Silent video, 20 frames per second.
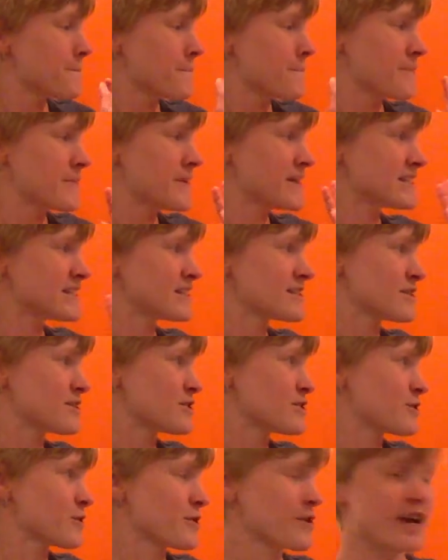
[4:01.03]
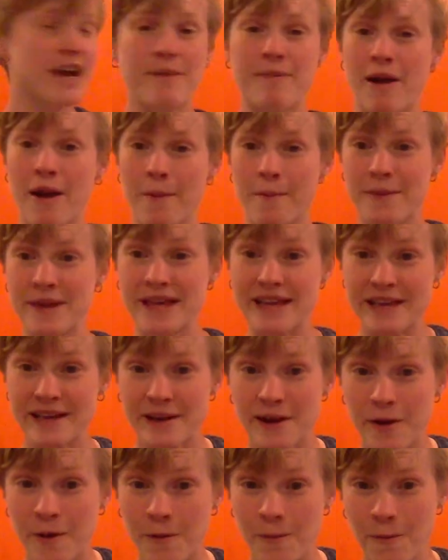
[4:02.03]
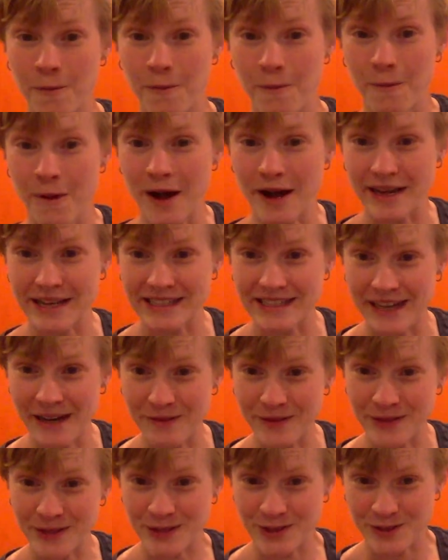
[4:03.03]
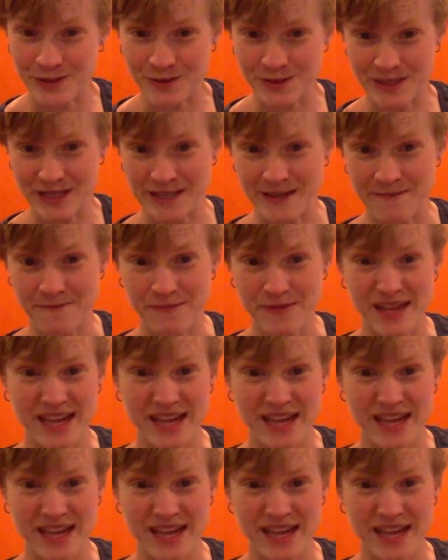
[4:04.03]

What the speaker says: This is a story about Pete walking down the street